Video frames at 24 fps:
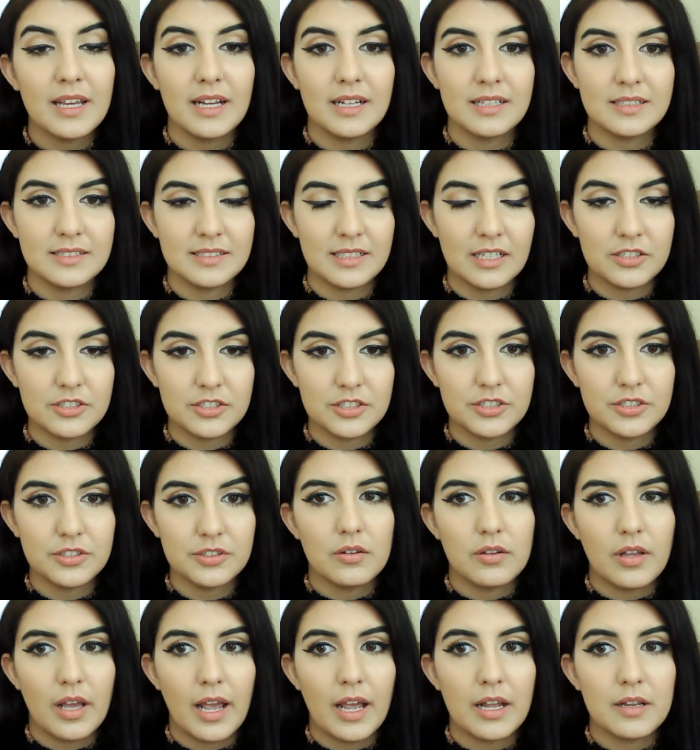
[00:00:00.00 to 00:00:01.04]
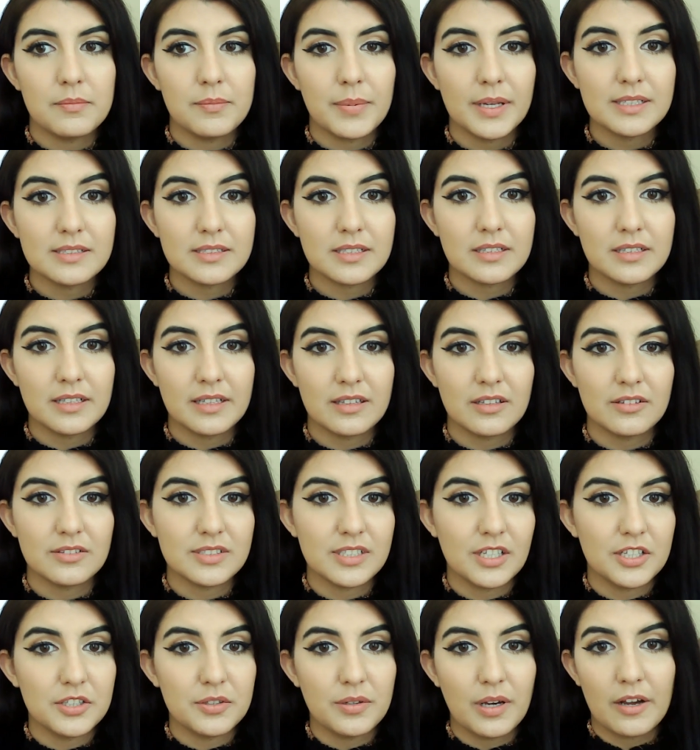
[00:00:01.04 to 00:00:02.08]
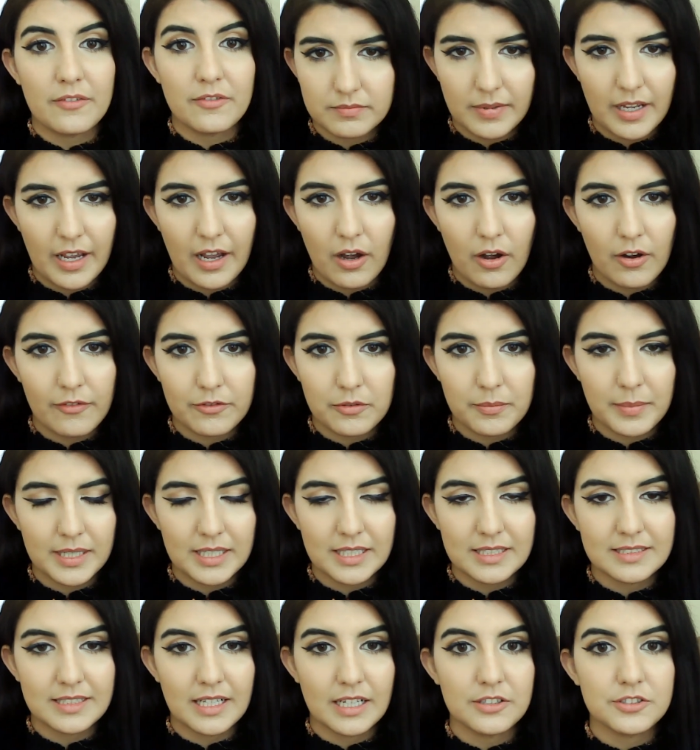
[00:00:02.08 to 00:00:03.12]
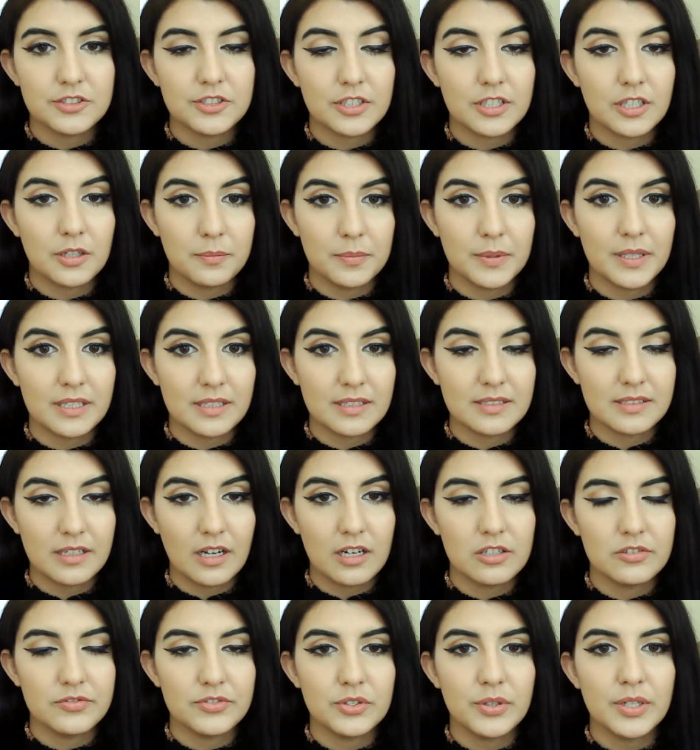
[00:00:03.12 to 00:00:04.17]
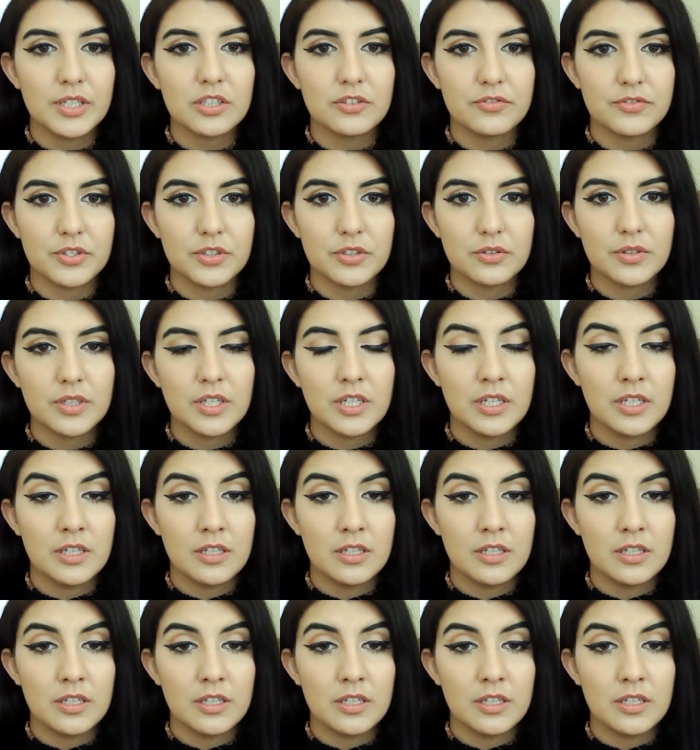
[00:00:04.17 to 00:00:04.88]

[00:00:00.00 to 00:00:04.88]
It's sent to you, and basically they'll say you have however many days to complete this HireVue interview.